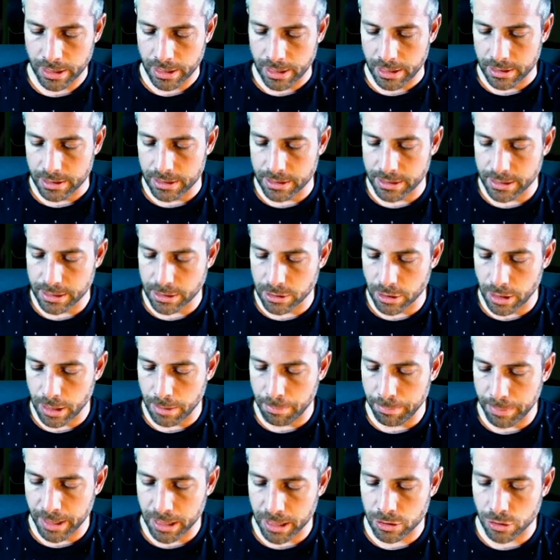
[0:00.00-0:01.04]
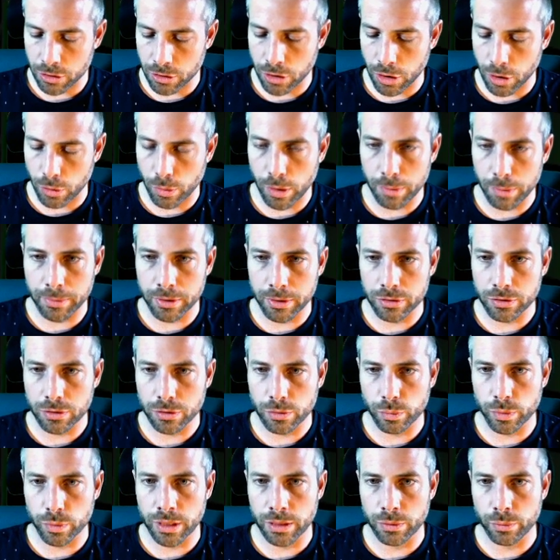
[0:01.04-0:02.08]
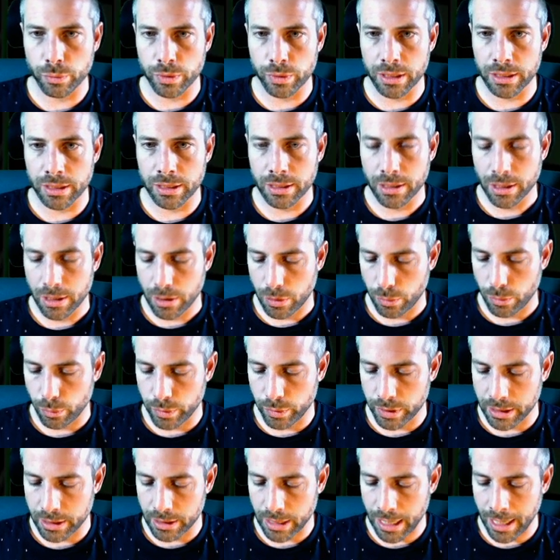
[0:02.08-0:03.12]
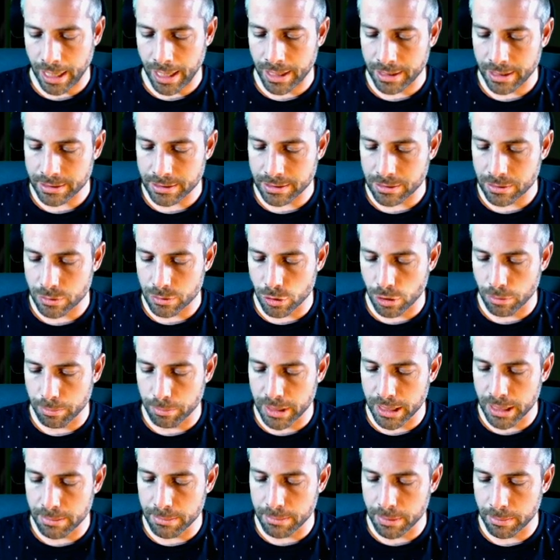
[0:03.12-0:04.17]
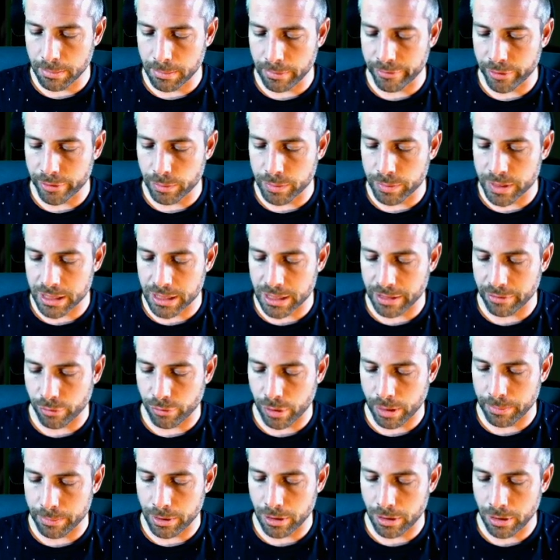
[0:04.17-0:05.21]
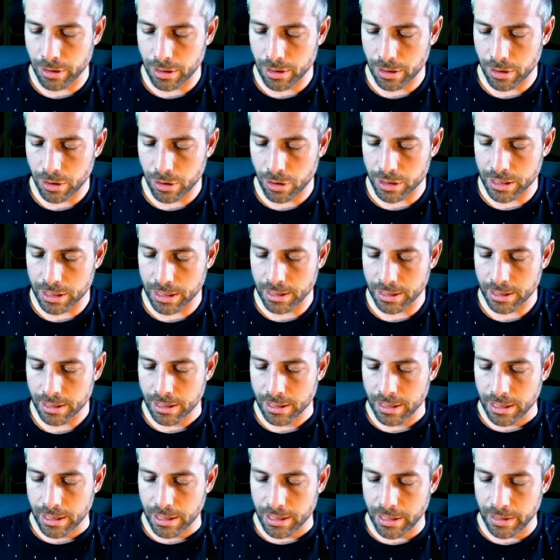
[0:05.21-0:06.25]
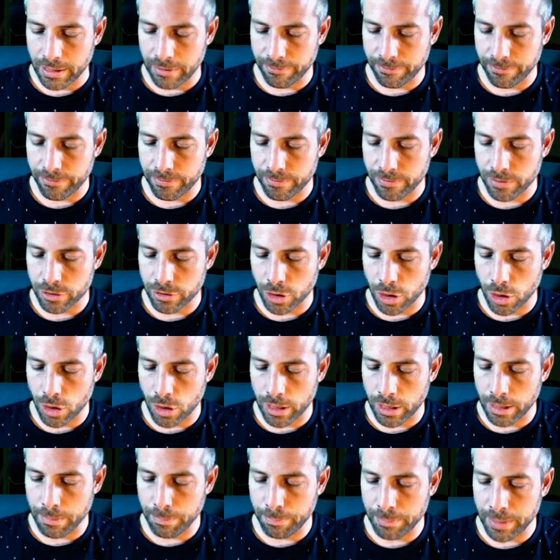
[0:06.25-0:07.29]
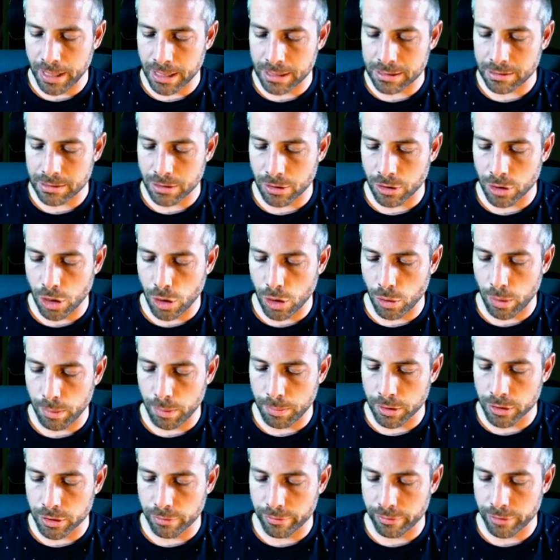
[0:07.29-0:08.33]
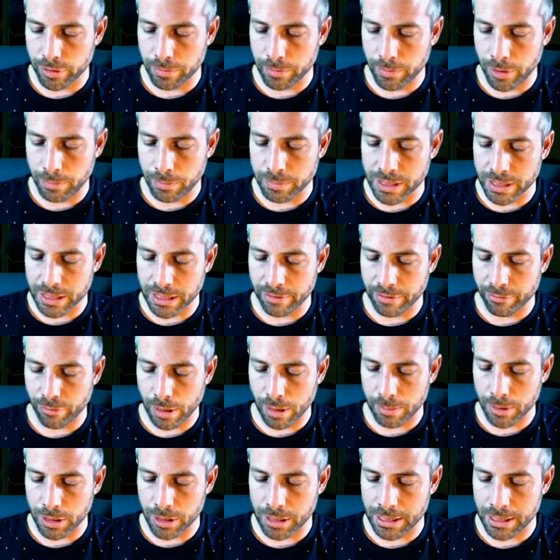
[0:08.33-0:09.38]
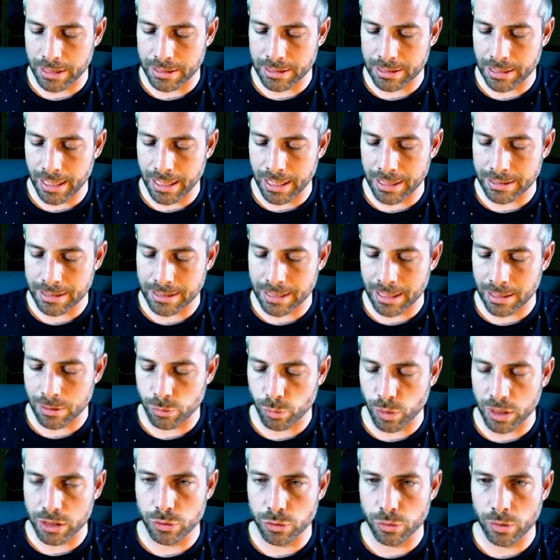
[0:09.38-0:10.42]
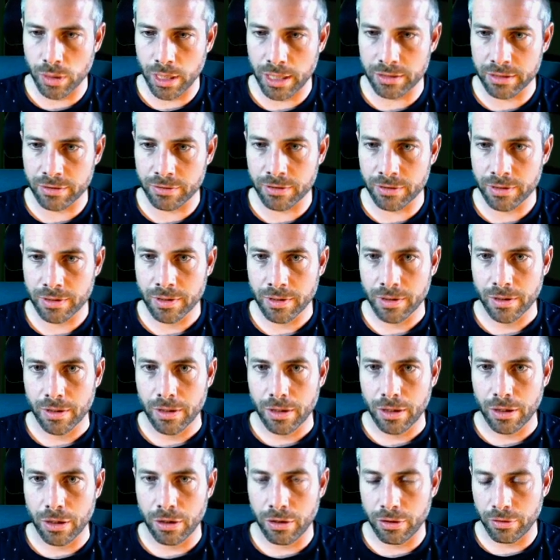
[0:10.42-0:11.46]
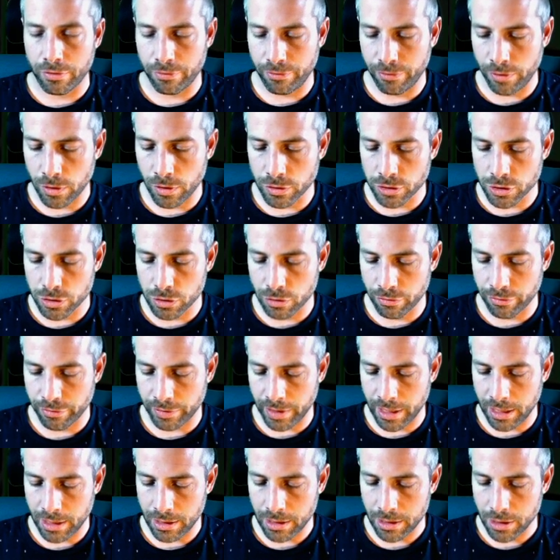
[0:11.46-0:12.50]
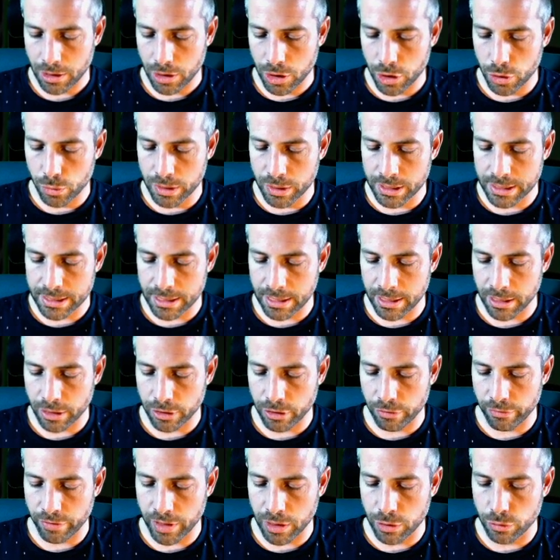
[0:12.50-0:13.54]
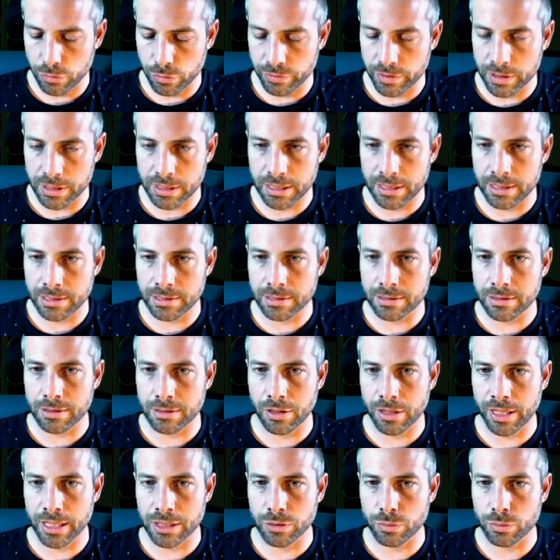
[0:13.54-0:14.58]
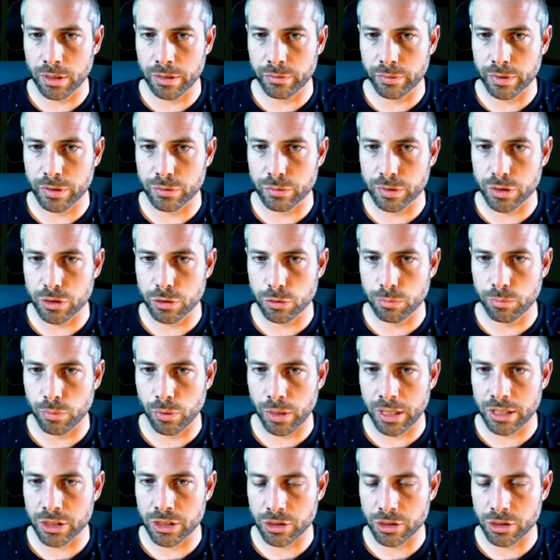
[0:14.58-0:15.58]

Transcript: this is the impact on the lower bound. We ask to the minimum of the objective variable, okay? If the impact on the lower bound of the objective variable is less than what you had found so far, you will say that the value v is the next one what we should branch